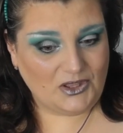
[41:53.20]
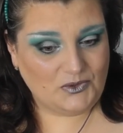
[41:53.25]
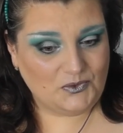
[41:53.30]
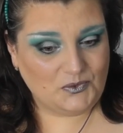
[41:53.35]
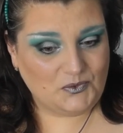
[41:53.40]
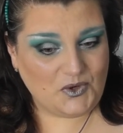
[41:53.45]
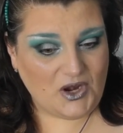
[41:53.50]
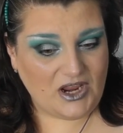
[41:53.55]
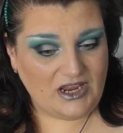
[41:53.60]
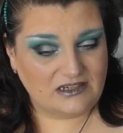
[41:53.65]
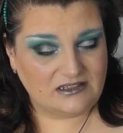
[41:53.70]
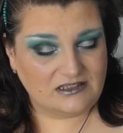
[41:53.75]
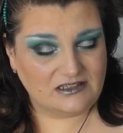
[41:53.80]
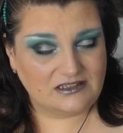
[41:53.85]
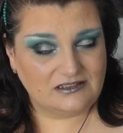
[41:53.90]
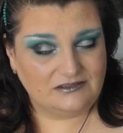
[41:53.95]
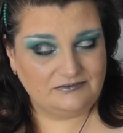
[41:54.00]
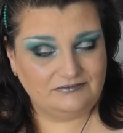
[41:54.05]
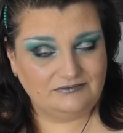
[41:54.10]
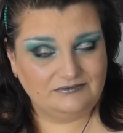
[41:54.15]

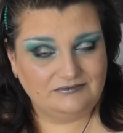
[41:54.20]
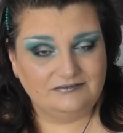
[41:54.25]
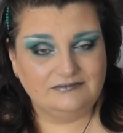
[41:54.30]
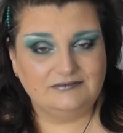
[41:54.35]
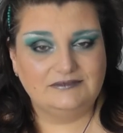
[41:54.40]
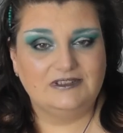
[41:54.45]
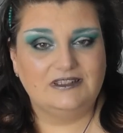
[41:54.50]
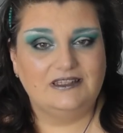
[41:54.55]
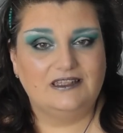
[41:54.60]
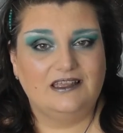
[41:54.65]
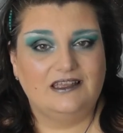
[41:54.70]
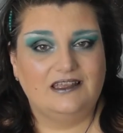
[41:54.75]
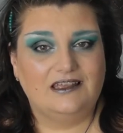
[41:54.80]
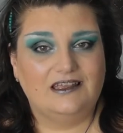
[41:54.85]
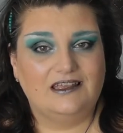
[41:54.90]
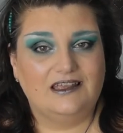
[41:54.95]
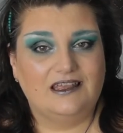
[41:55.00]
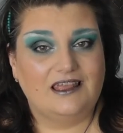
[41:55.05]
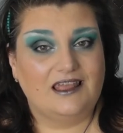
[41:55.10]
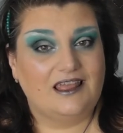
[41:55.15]
Right.
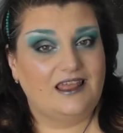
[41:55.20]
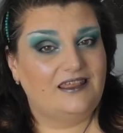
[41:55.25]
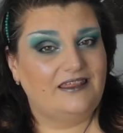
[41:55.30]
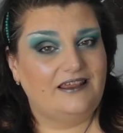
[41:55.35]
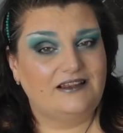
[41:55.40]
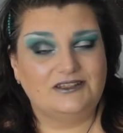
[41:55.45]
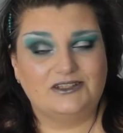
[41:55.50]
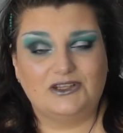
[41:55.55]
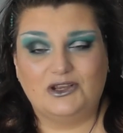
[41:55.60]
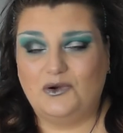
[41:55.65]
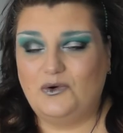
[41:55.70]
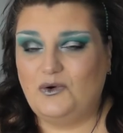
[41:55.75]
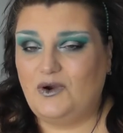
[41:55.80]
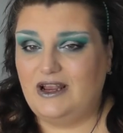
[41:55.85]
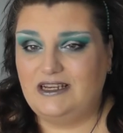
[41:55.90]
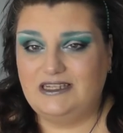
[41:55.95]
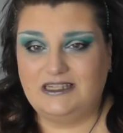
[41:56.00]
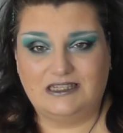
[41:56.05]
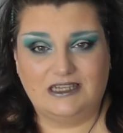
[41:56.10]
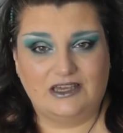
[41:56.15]
That's
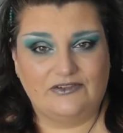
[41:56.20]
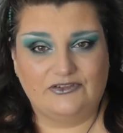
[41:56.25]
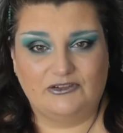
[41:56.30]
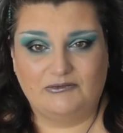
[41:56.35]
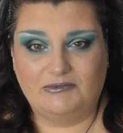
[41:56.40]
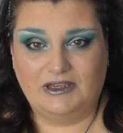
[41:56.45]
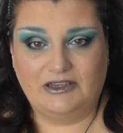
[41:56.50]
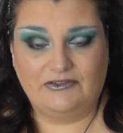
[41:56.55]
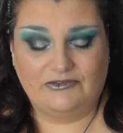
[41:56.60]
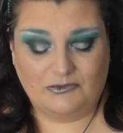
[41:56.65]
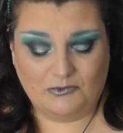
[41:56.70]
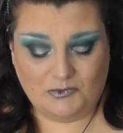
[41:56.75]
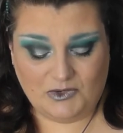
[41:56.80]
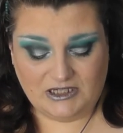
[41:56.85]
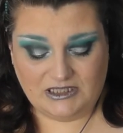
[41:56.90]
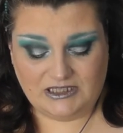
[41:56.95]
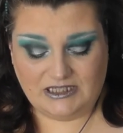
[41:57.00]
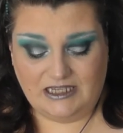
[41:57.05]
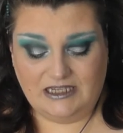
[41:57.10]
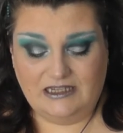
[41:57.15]
quite enough for me from
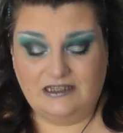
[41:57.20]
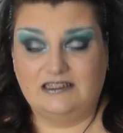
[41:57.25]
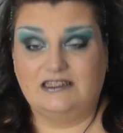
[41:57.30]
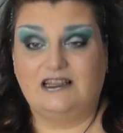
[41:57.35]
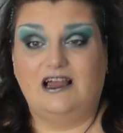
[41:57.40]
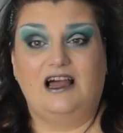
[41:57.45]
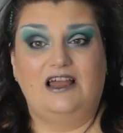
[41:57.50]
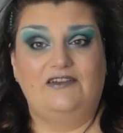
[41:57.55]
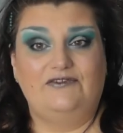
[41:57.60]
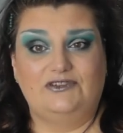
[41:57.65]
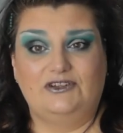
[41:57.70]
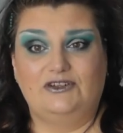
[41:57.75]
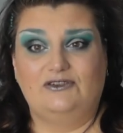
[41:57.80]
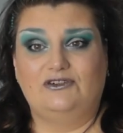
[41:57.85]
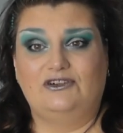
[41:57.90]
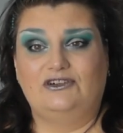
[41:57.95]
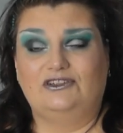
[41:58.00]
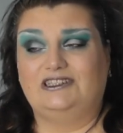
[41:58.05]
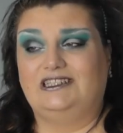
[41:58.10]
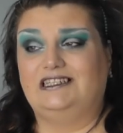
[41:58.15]
one day, because I've still
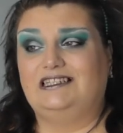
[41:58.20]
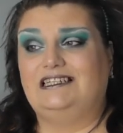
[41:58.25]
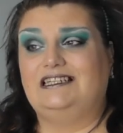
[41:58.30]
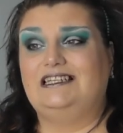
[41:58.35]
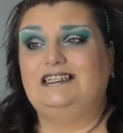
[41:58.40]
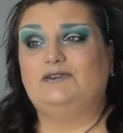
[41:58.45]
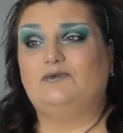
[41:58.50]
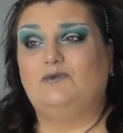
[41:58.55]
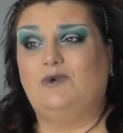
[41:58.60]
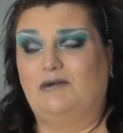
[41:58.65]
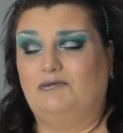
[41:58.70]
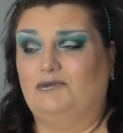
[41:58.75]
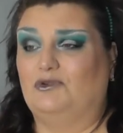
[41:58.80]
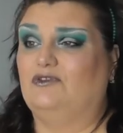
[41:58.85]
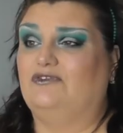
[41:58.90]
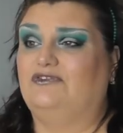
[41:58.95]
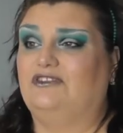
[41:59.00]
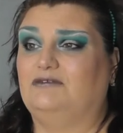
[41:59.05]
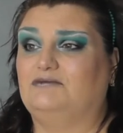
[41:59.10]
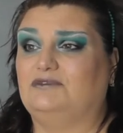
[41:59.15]
got at least one
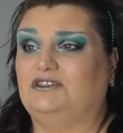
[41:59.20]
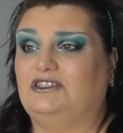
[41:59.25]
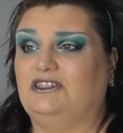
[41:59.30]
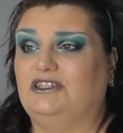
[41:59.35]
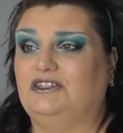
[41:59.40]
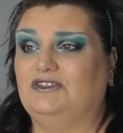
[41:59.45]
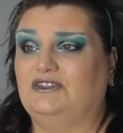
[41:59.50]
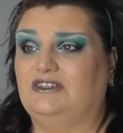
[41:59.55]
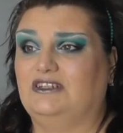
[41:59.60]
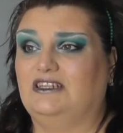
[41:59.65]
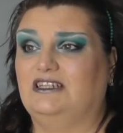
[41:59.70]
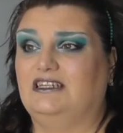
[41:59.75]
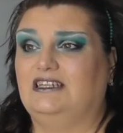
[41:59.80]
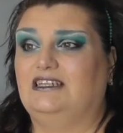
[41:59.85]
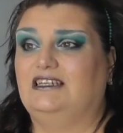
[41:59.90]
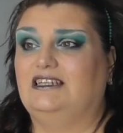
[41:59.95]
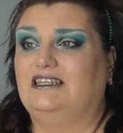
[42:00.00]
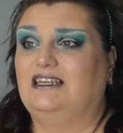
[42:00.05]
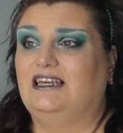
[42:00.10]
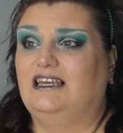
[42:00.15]
more film to do.
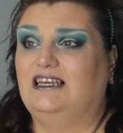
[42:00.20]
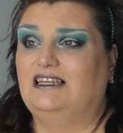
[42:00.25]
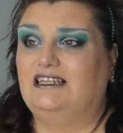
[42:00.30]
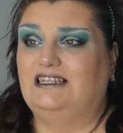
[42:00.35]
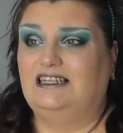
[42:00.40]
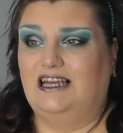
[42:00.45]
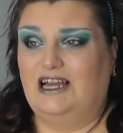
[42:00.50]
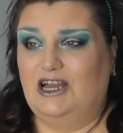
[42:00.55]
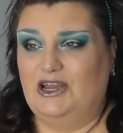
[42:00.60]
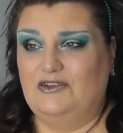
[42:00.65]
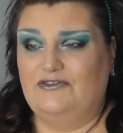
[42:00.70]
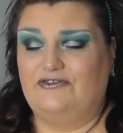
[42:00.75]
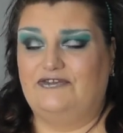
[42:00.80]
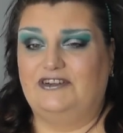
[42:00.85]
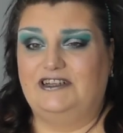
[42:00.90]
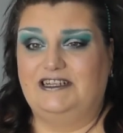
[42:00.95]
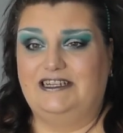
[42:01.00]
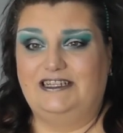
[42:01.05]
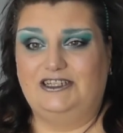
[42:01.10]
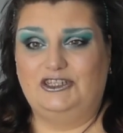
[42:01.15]

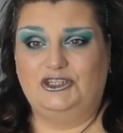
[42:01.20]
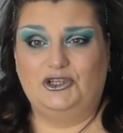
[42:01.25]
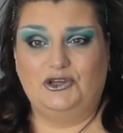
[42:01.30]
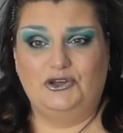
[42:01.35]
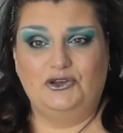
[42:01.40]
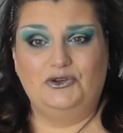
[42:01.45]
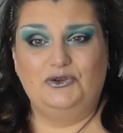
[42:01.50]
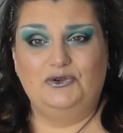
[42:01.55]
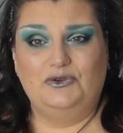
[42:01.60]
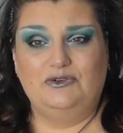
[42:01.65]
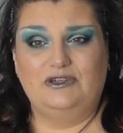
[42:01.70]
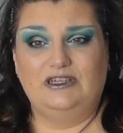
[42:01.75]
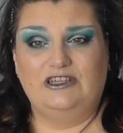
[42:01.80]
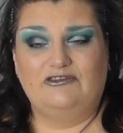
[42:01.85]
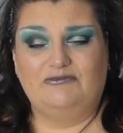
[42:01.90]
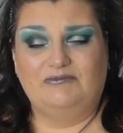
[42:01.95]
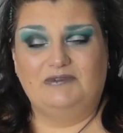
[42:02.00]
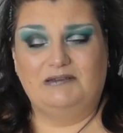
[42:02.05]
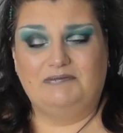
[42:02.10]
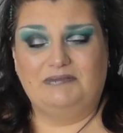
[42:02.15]
Hopefully 2
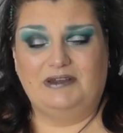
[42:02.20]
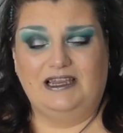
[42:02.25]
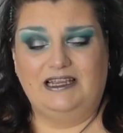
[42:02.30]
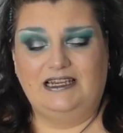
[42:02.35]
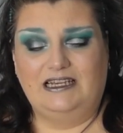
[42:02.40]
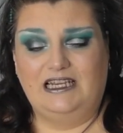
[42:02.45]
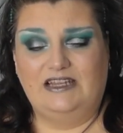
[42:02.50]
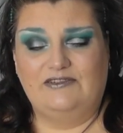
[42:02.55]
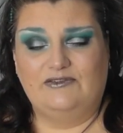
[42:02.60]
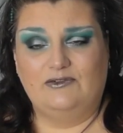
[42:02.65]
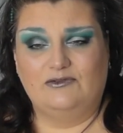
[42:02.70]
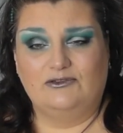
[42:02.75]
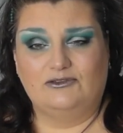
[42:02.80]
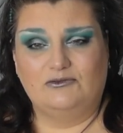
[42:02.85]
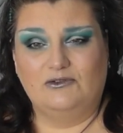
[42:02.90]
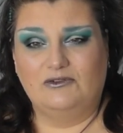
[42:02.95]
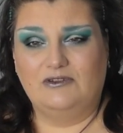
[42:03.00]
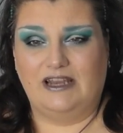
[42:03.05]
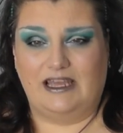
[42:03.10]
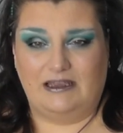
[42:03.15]
if my pain levels
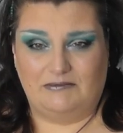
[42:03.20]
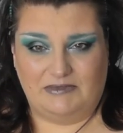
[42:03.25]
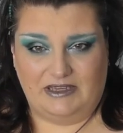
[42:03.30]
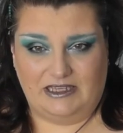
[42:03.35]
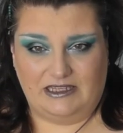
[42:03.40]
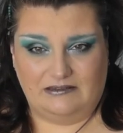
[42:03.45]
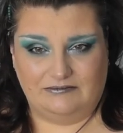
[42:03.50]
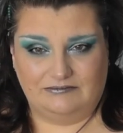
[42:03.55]
will let me.